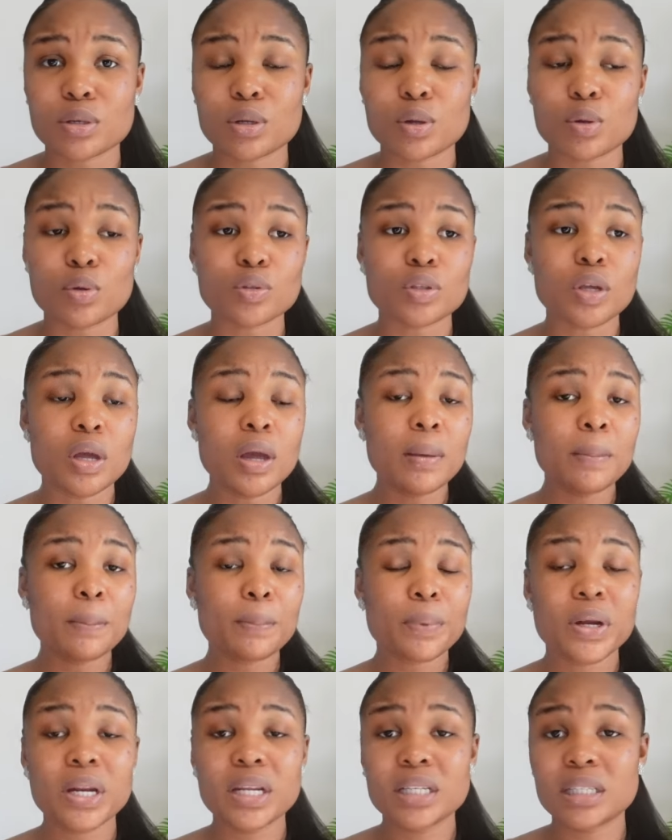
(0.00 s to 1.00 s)
clothes,
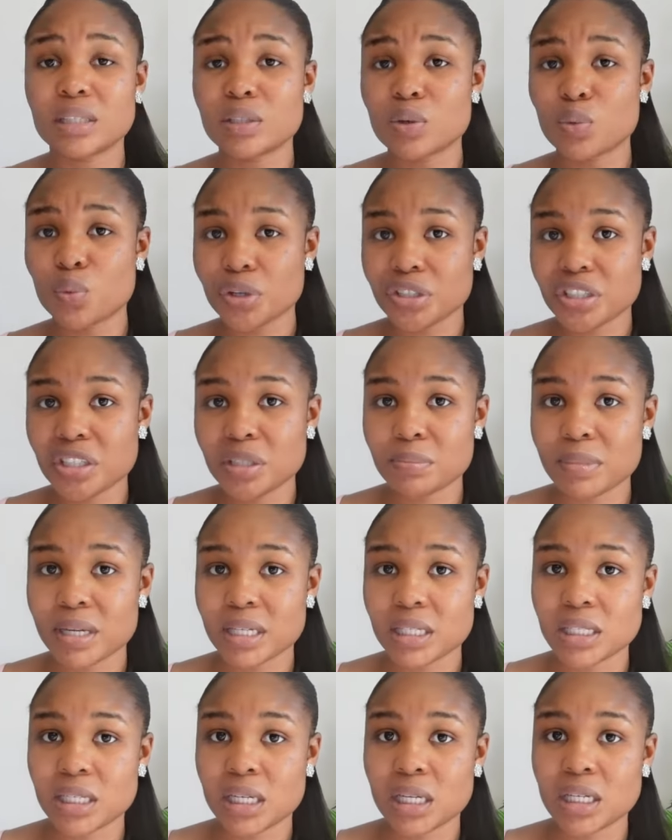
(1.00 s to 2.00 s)
put it in the washing
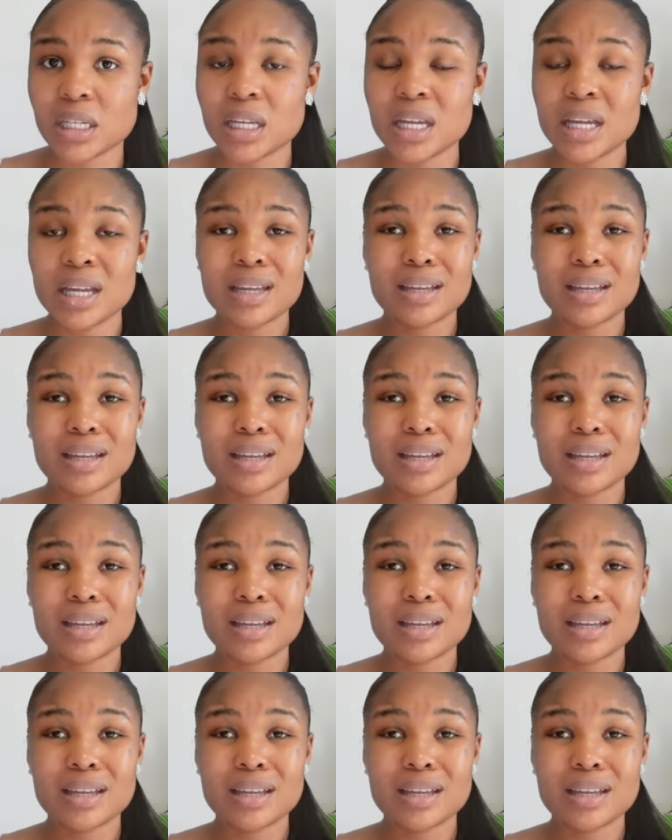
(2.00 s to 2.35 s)
machine.